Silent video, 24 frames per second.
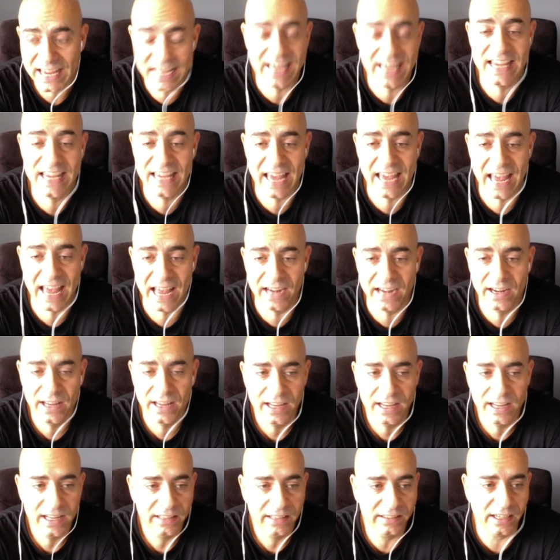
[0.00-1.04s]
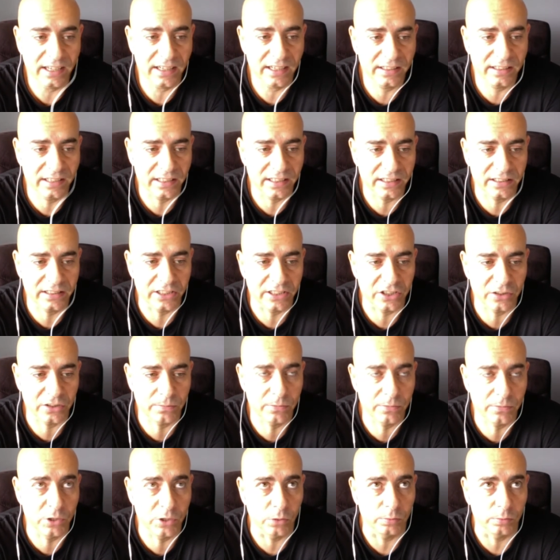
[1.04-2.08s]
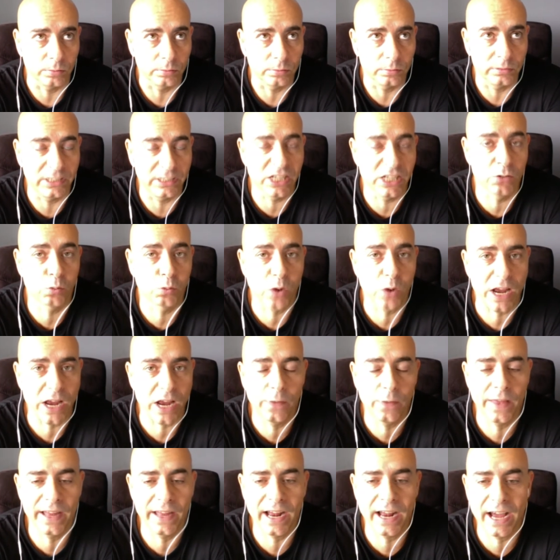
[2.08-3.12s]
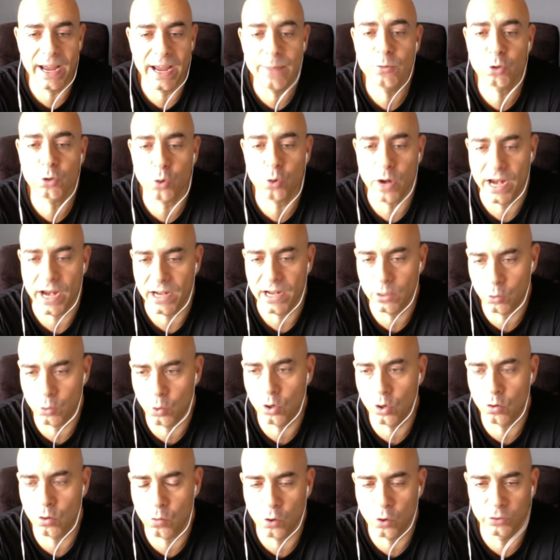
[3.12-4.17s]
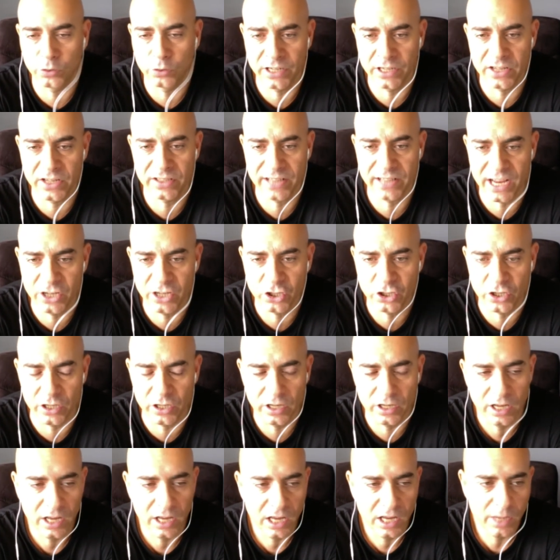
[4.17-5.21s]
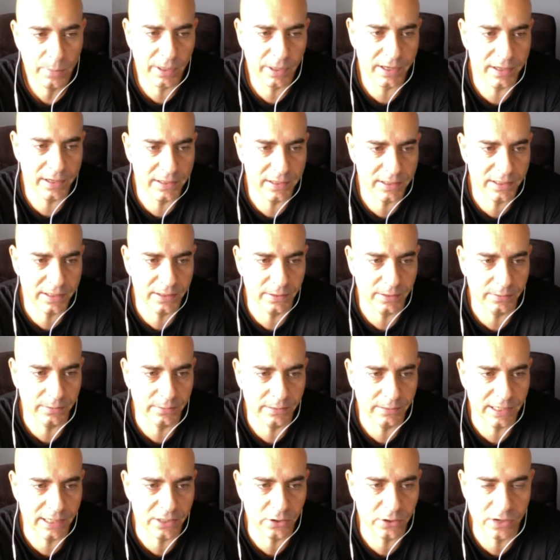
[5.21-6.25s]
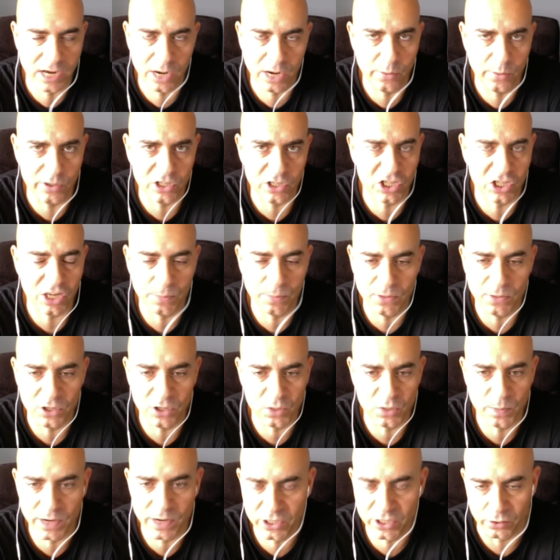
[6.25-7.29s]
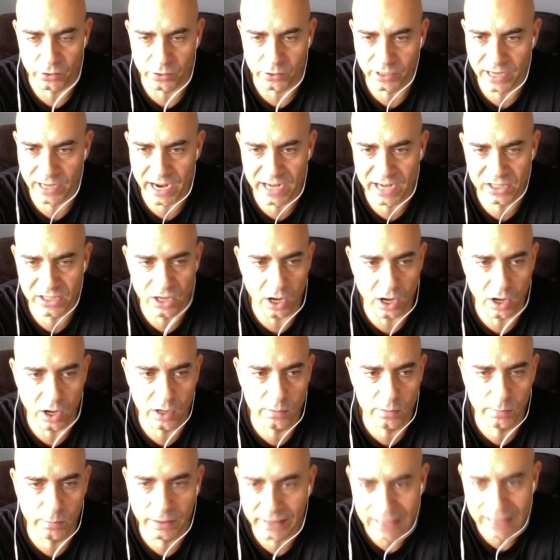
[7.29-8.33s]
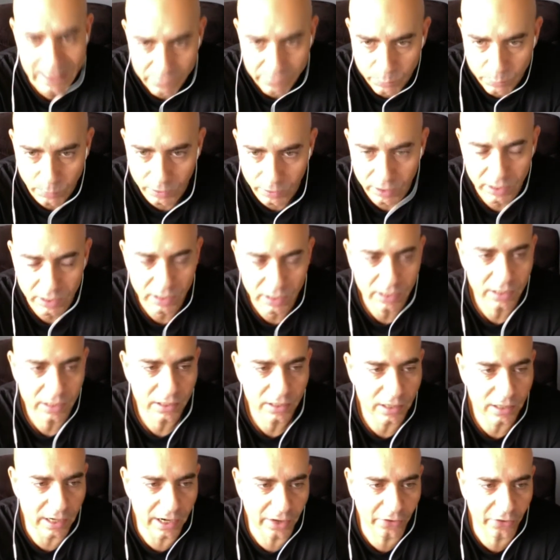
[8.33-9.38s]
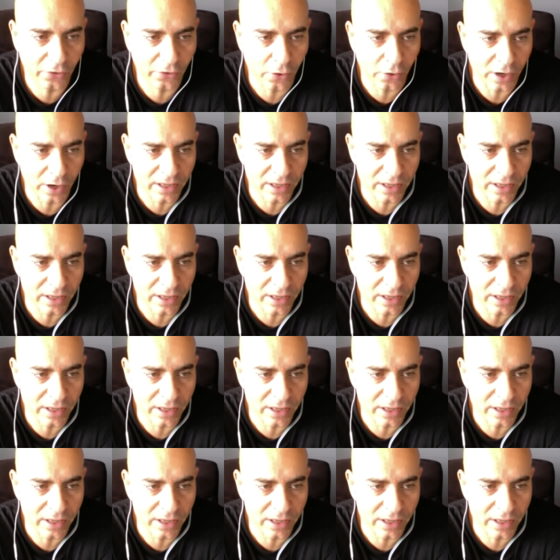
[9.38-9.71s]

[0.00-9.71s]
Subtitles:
can to derail that hype train, quote unquote, that is tension, because Nasukawa is something special. The guy is unbelievable, right? So I